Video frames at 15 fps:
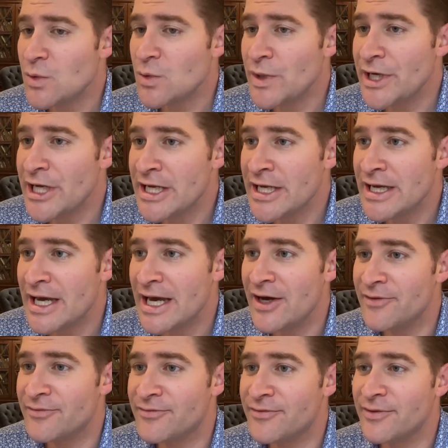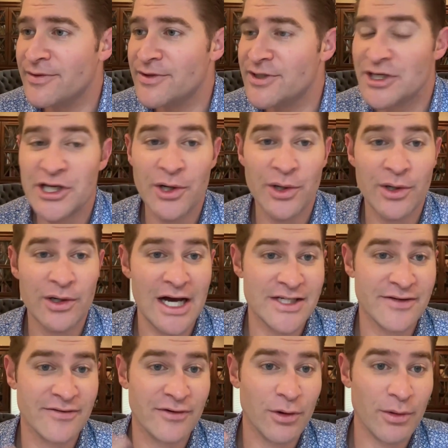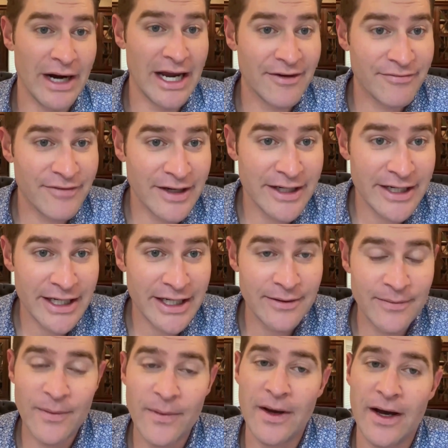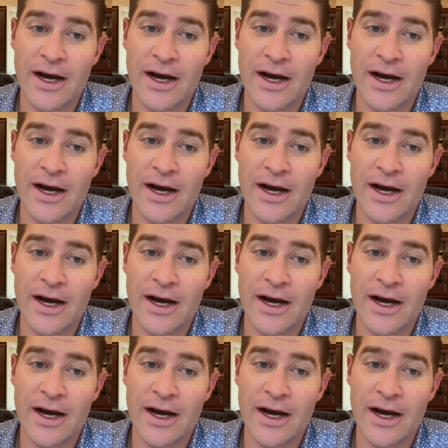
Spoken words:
We have secured lots of grant funding,